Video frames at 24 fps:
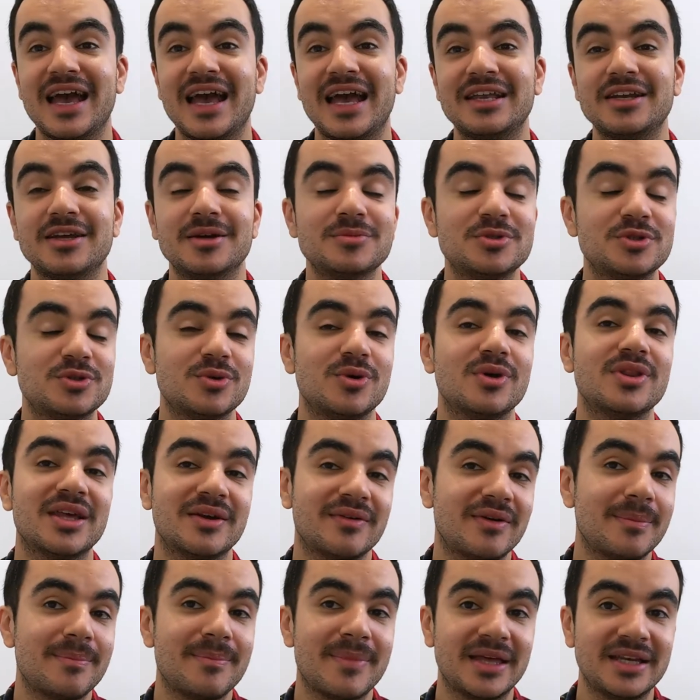and I'm sure there
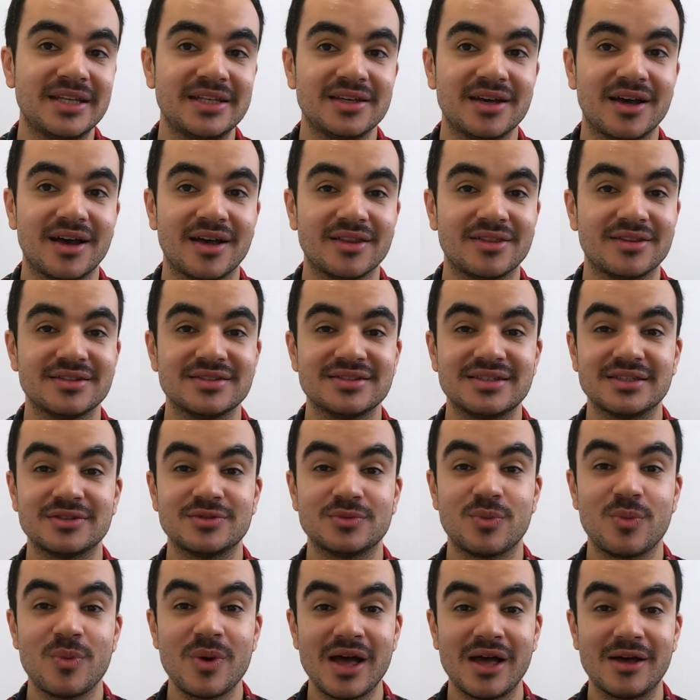are many others as
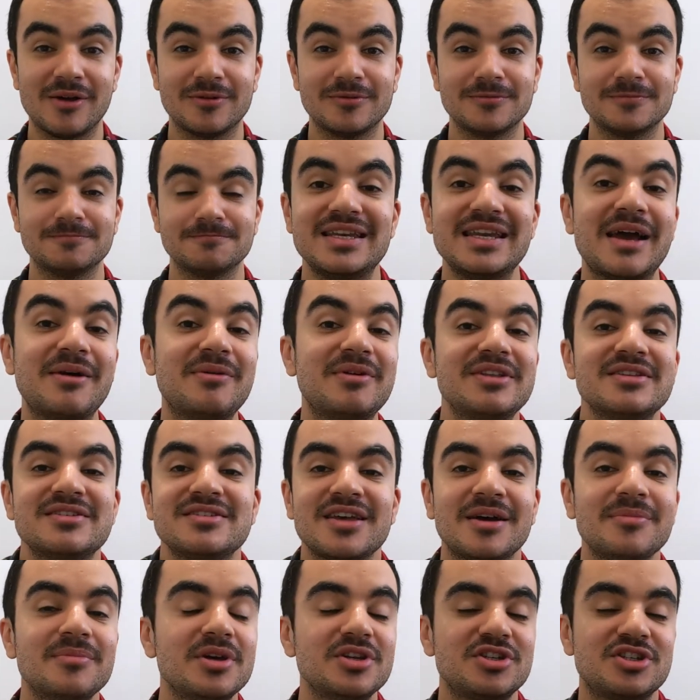well. Now, in
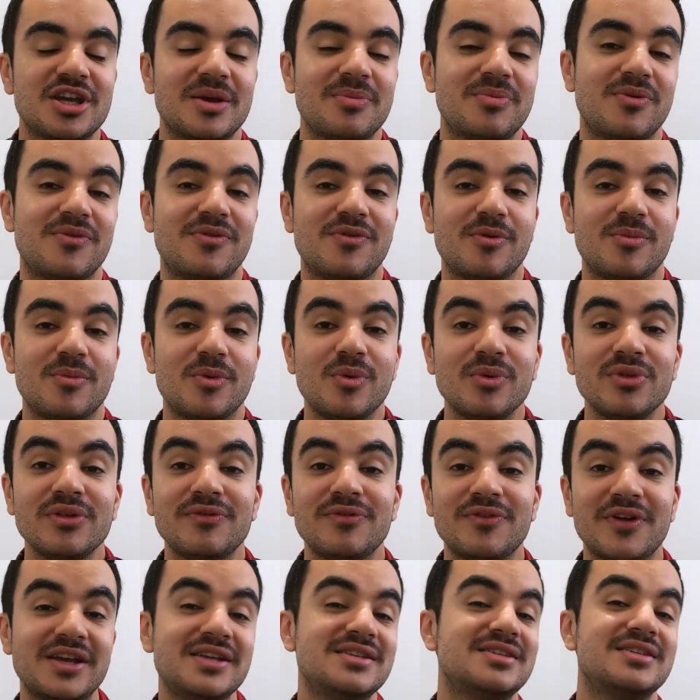some shape or form, all the
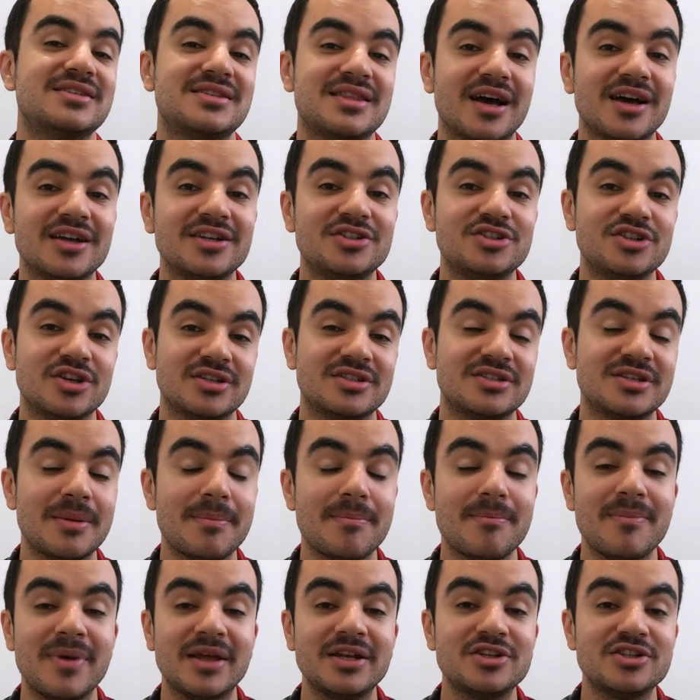phrases that I just
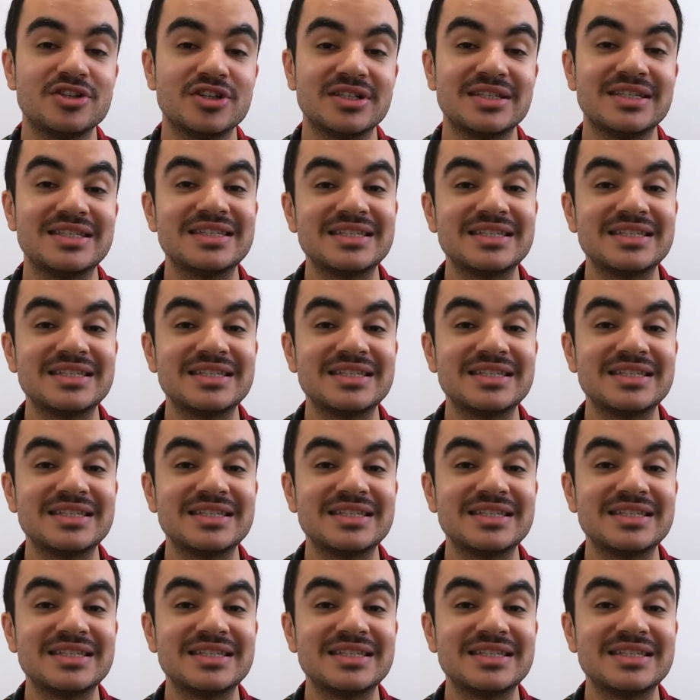mentioned